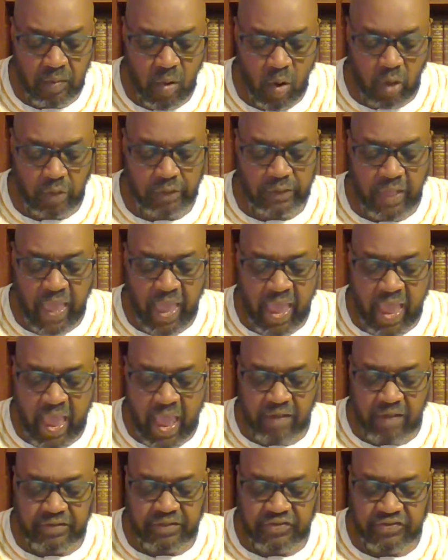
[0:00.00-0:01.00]
ought to
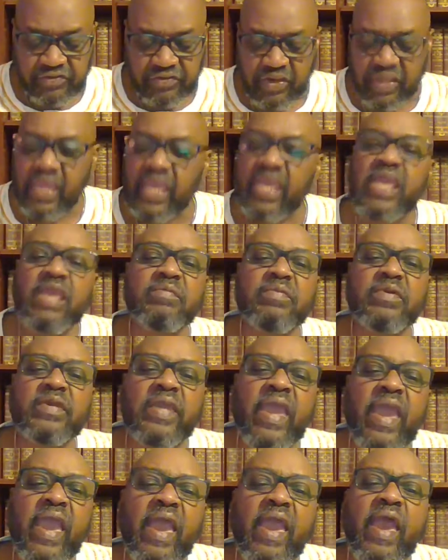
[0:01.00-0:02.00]
have the same
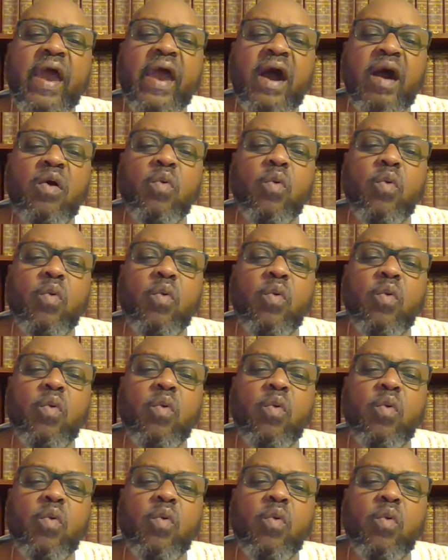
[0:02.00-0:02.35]
care